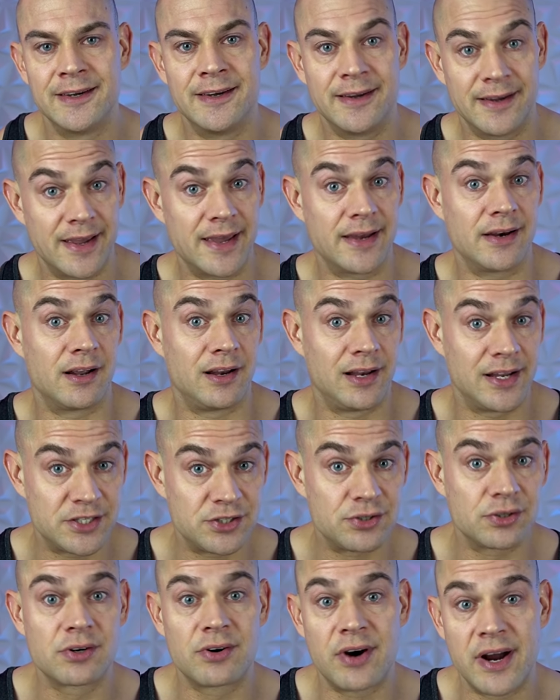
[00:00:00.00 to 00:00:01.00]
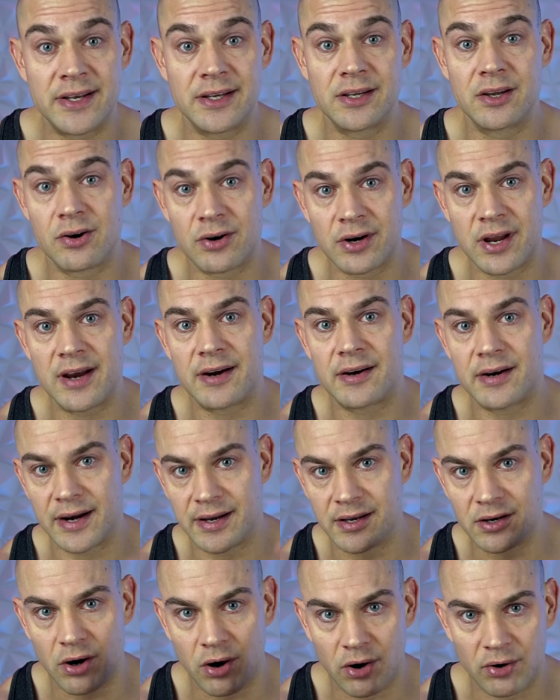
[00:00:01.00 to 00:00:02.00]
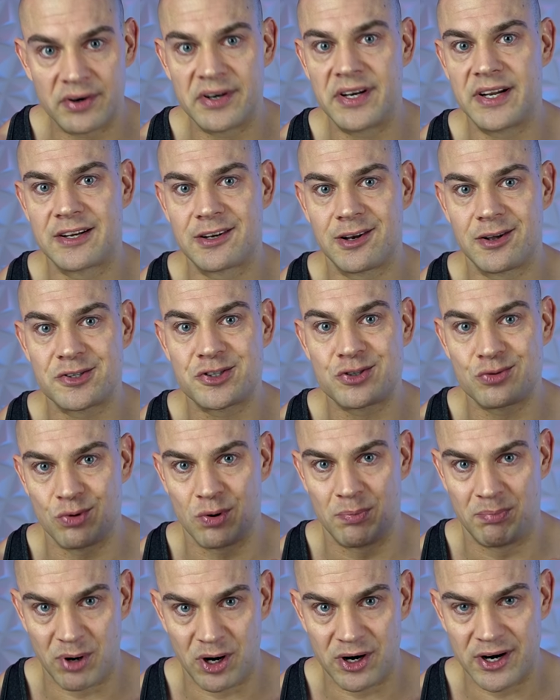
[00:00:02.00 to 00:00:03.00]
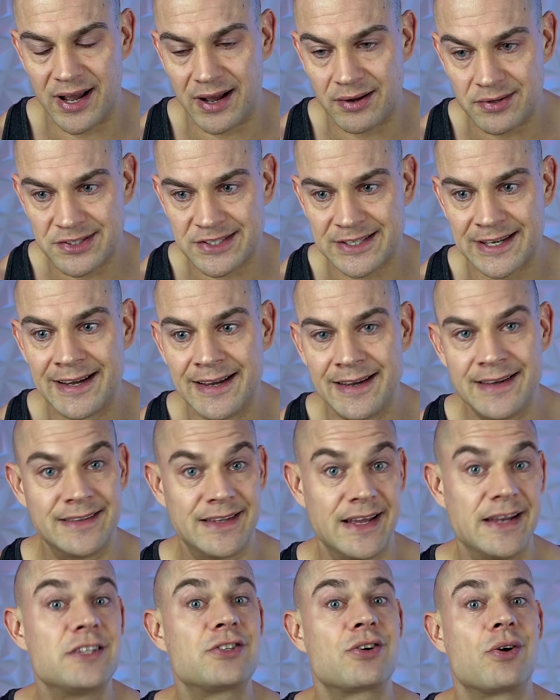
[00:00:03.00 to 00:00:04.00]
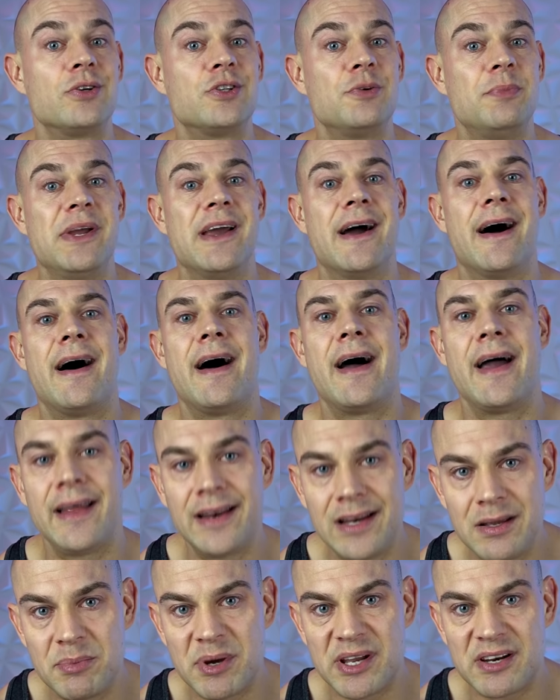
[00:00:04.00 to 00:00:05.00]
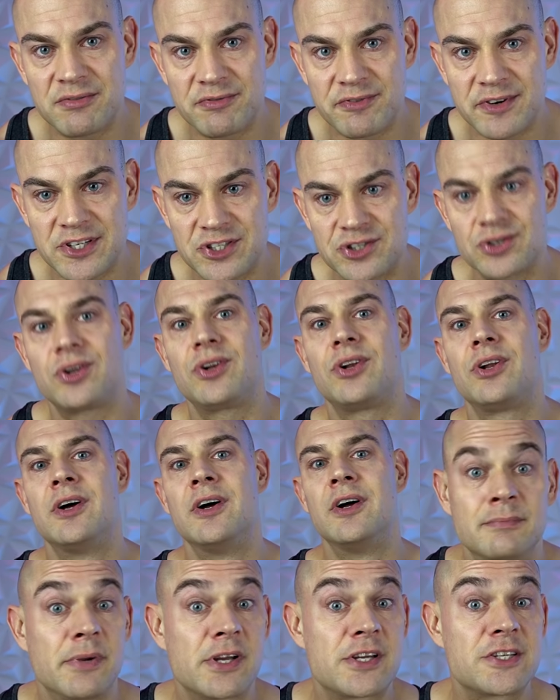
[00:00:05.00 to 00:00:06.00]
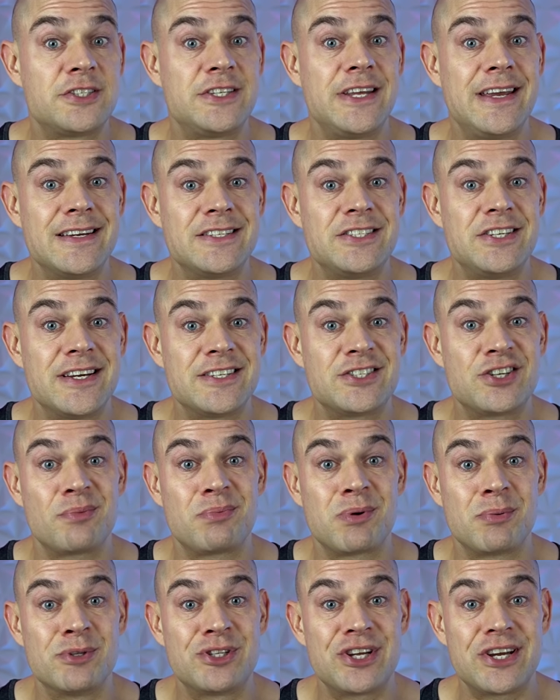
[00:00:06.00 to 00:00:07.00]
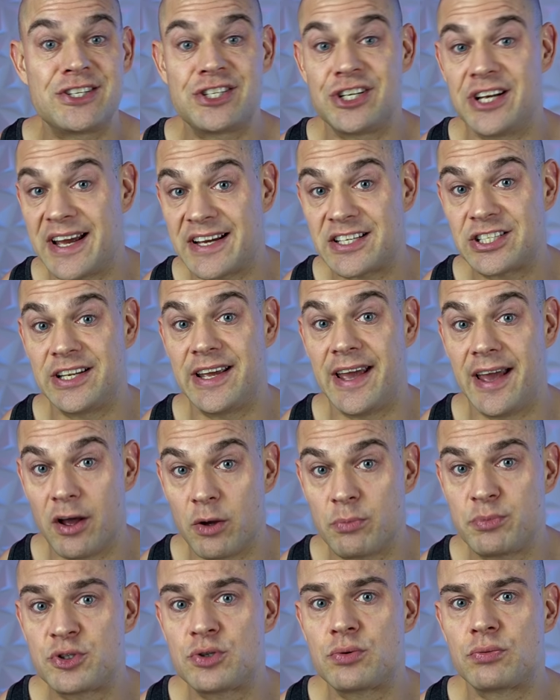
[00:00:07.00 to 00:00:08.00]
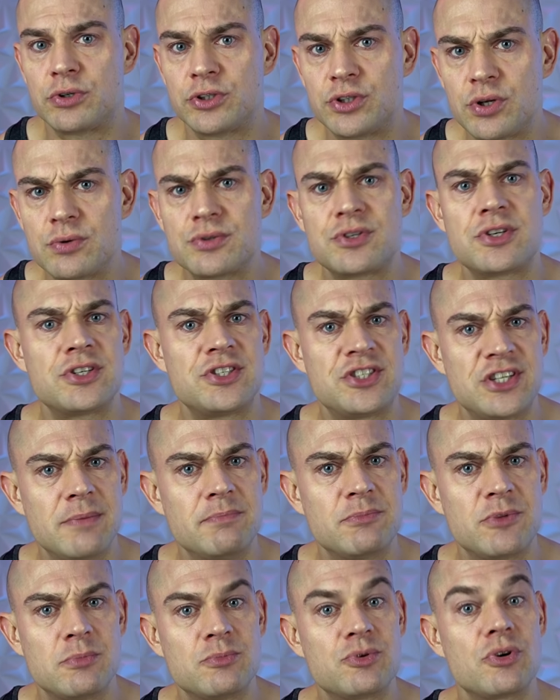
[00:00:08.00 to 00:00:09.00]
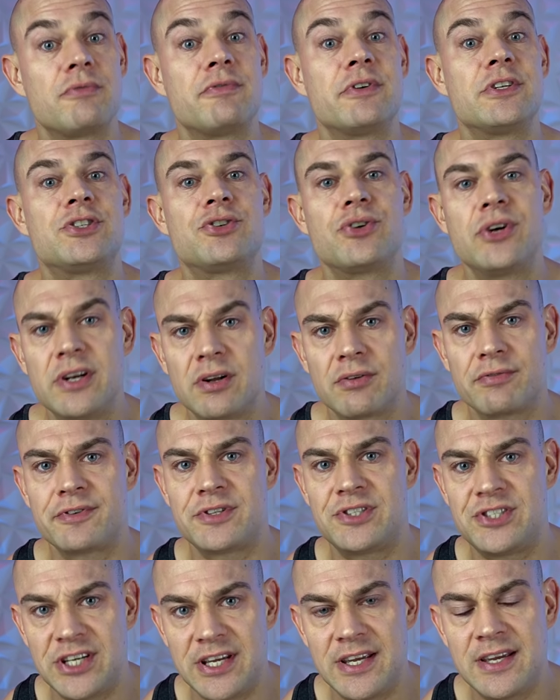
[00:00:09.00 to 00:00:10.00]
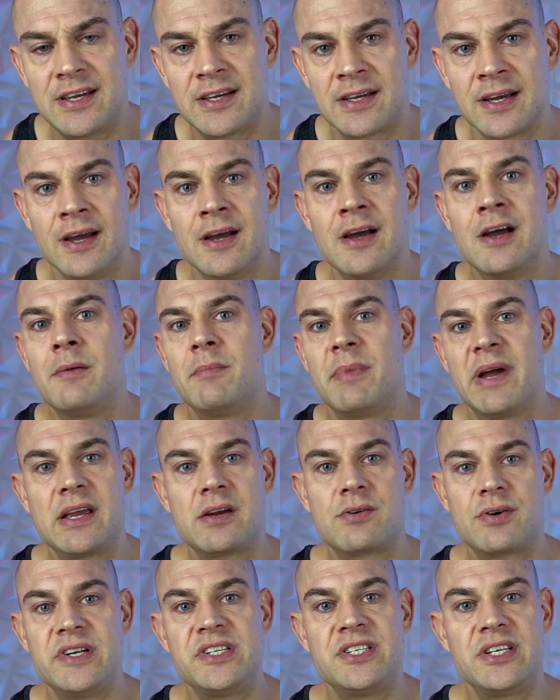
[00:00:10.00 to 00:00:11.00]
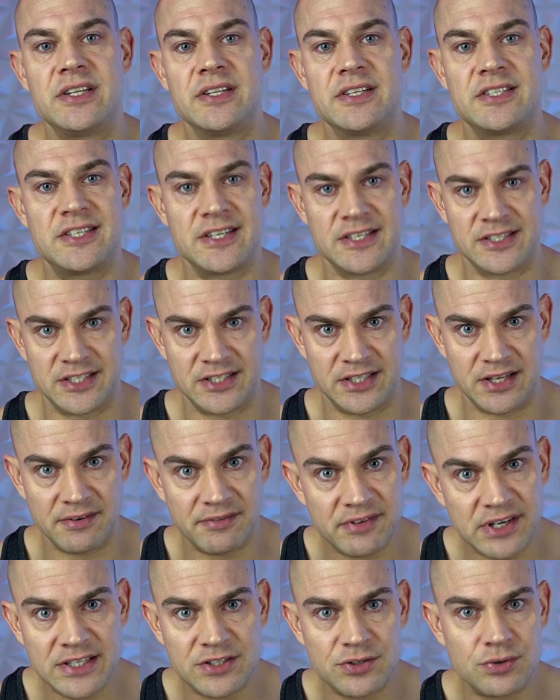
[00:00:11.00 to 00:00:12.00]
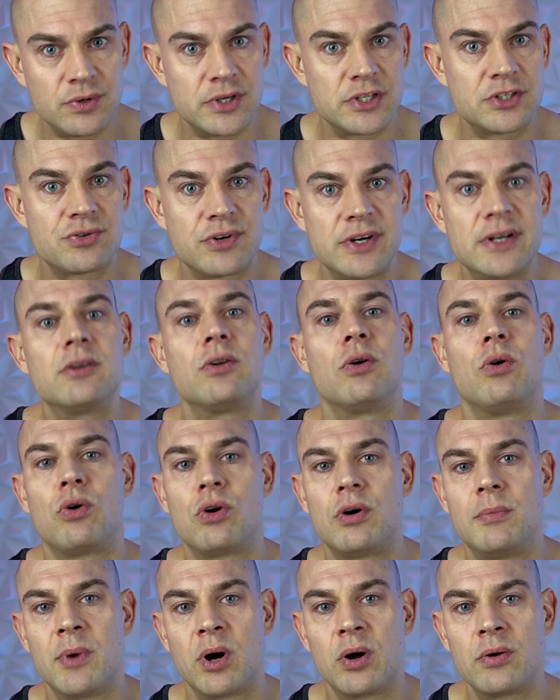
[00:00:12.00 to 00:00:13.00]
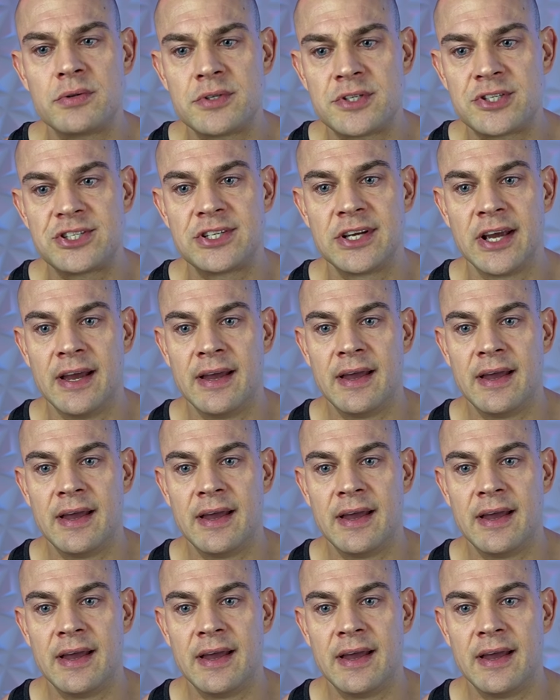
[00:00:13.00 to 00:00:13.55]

Again, unless you're grinding your gear and you're already close to a burnout, then it's going to be highly beneficial because DHEA supplementation actually helps to reduce symptoms of adrenal fatigue by increasing the sensitivity to adrenal hormones.